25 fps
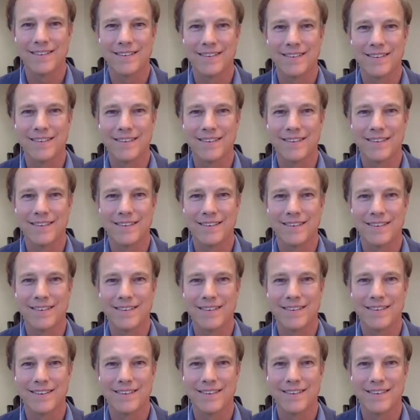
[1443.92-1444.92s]

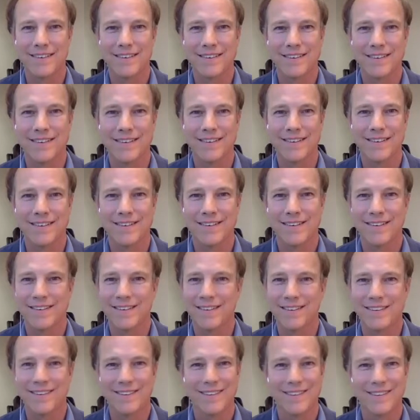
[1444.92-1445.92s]

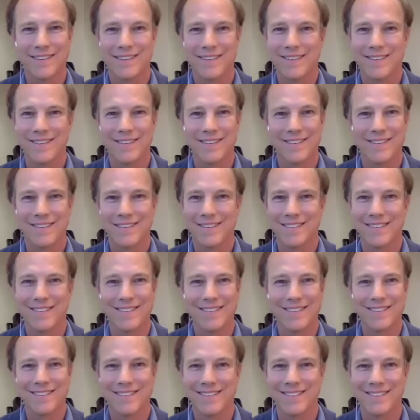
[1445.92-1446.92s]

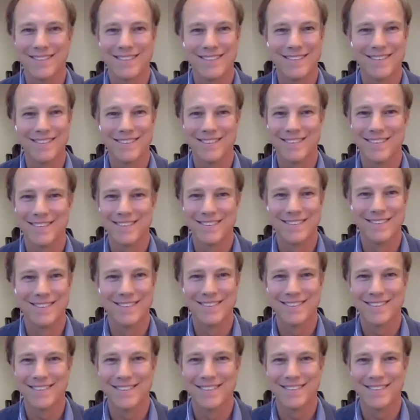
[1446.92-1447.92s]

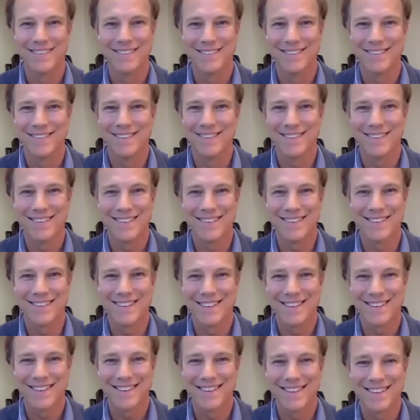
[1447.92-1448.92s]

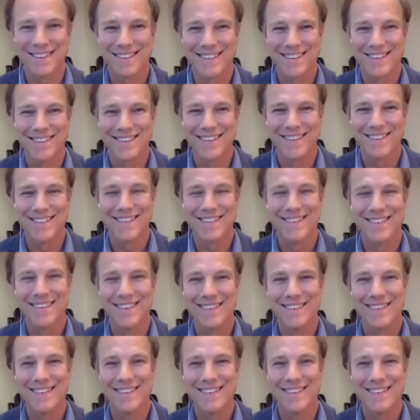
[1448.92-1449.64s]
[no speech]